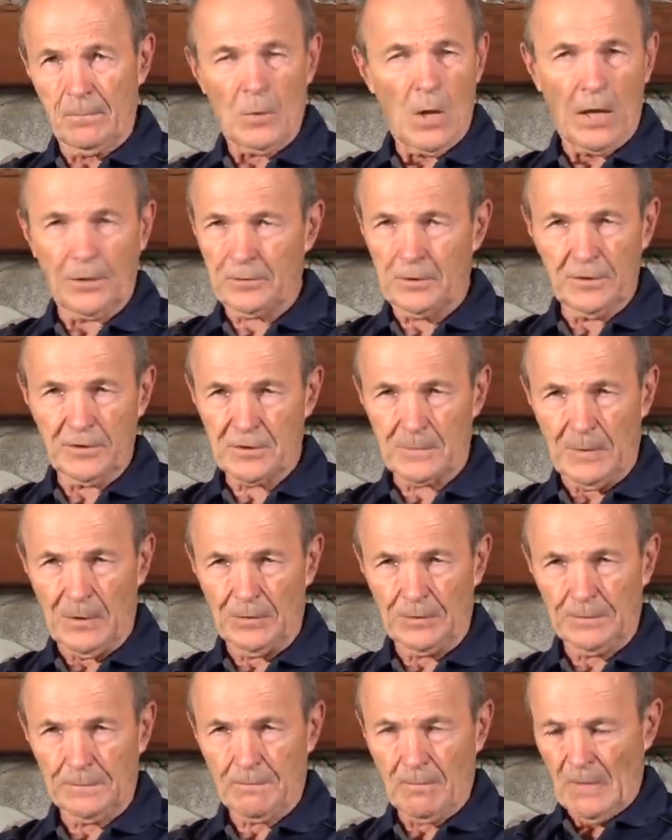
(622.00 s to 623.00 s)
not in his
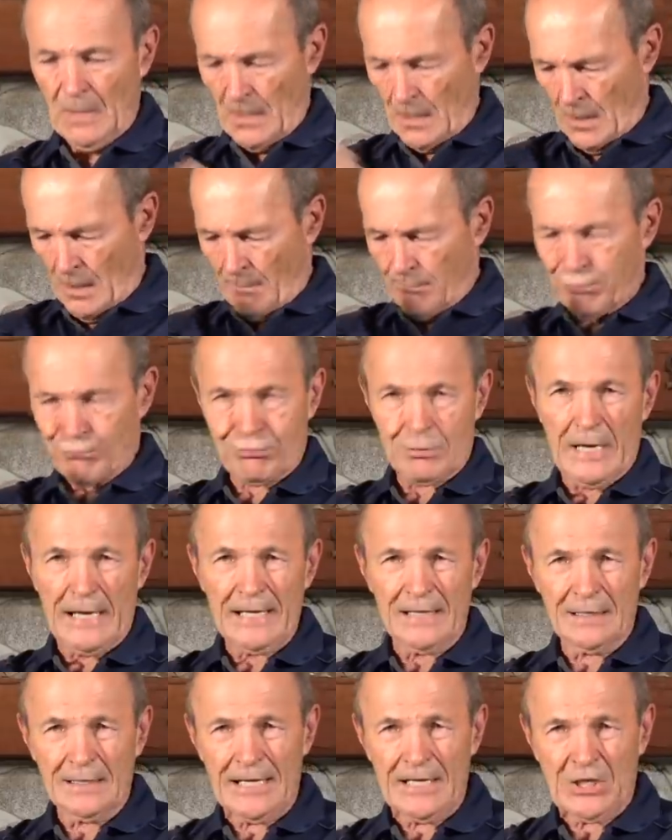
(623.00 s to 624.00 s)
mouth,
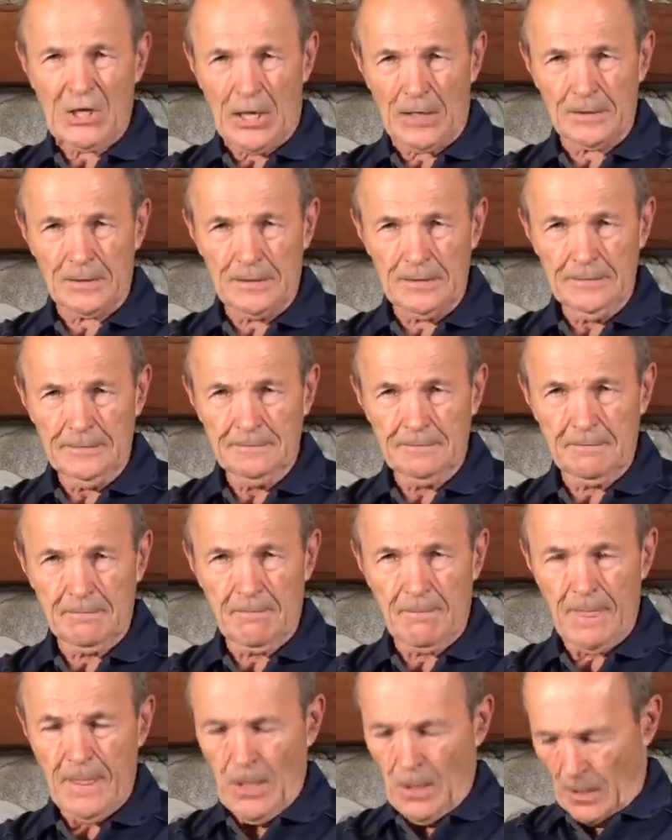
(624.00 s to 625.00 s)
brightly colored,
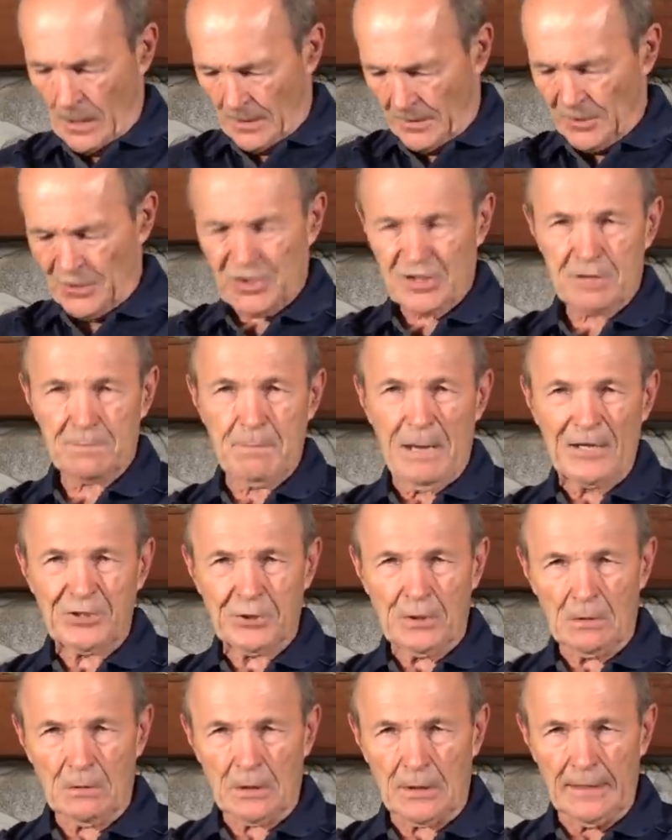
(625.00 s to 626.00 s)
on a
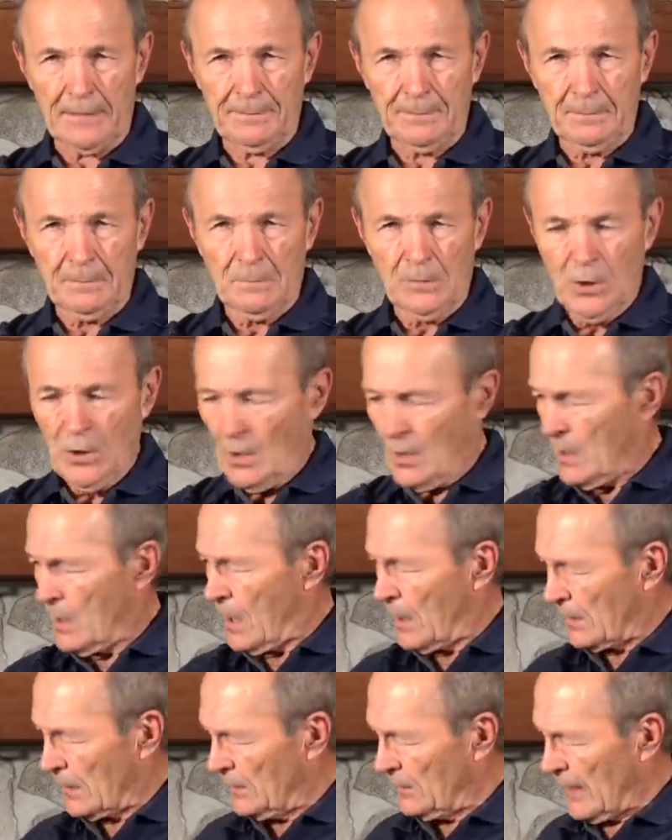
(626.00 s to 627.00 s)
special clip,
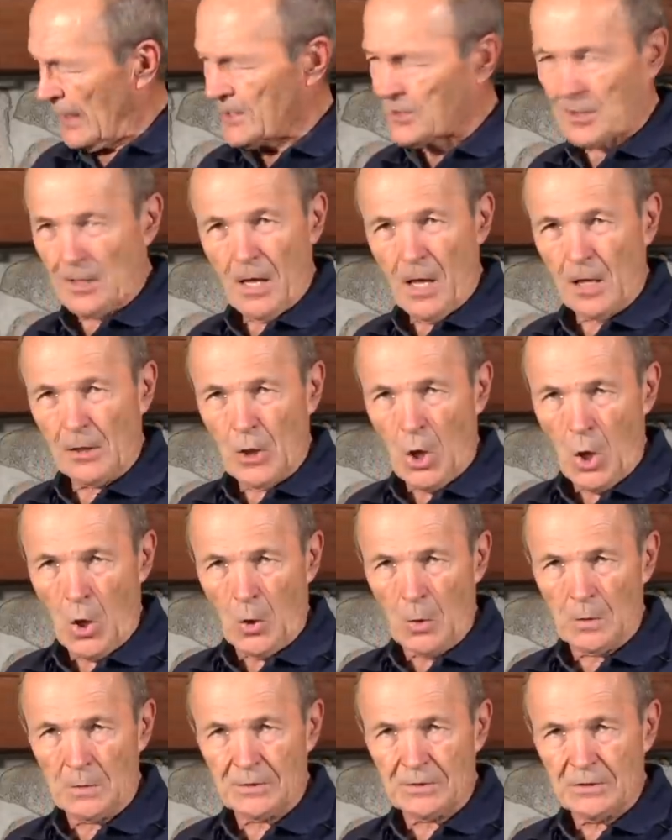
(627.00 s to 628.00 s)
on a nice long
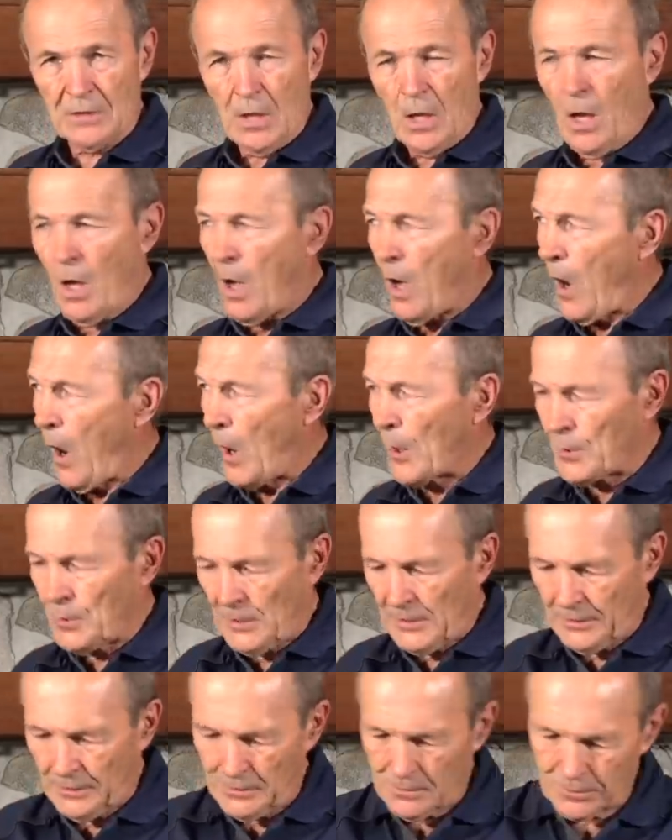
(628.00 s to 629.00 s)
hose. All you
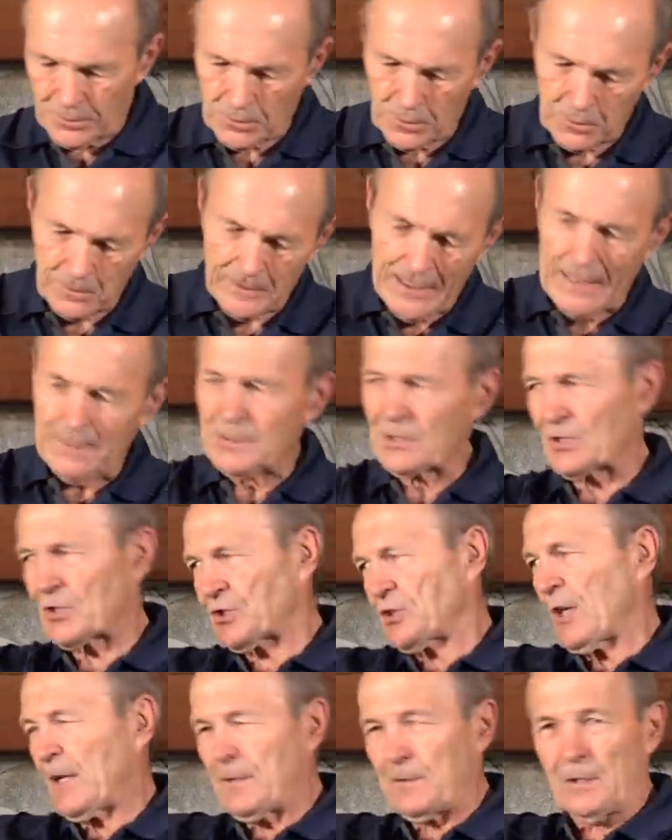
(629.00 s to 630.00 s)
need to do is grab it and
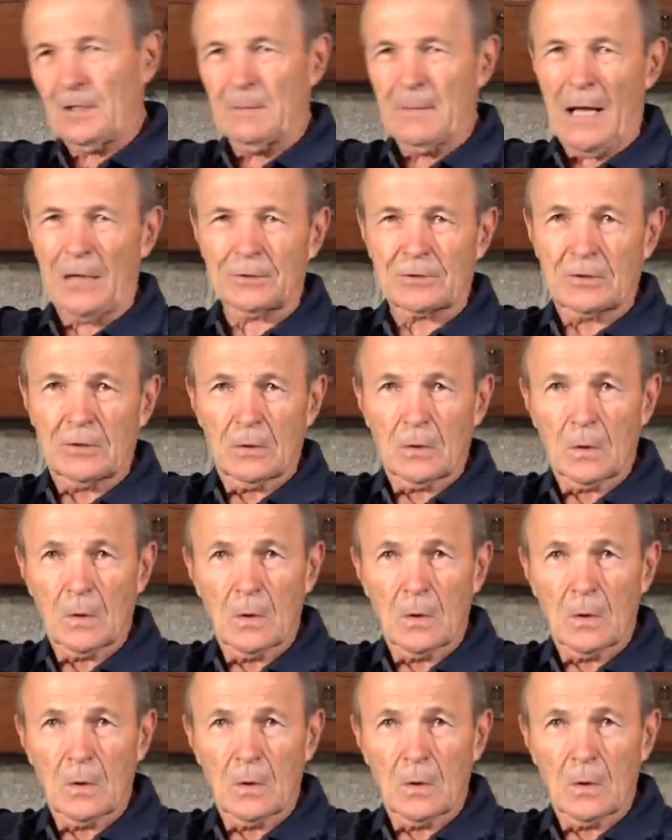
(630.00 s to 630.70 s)
stick it in your mouth.